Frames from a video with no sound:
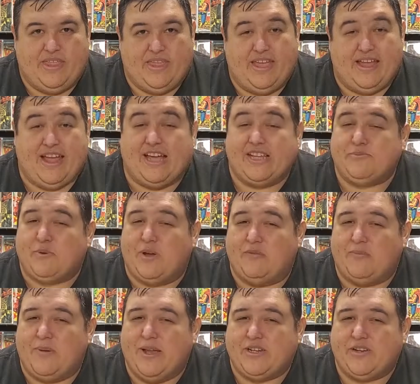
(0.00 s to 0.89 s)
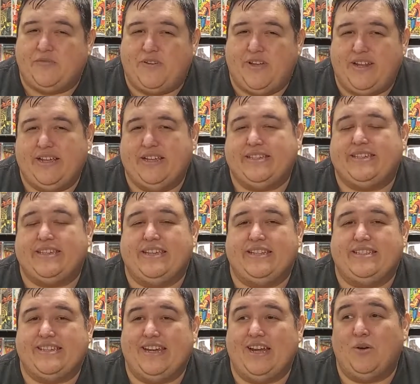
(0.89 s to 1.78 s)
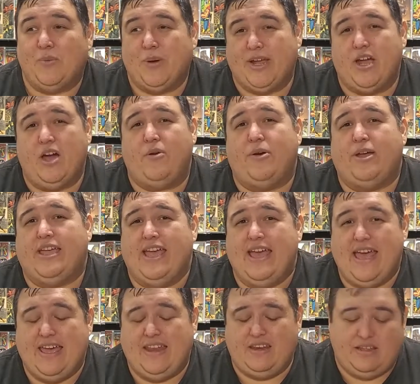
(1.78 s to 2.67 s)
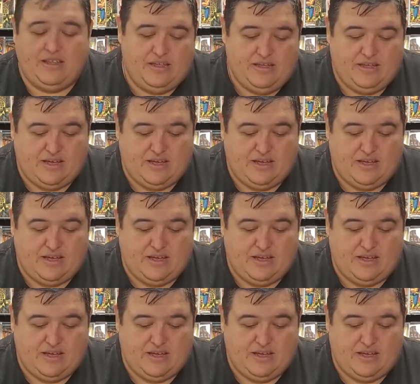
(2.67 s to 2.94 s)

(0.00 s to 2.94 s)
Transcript: Hey guys, Paul from Action Phoenix. It's here we go again.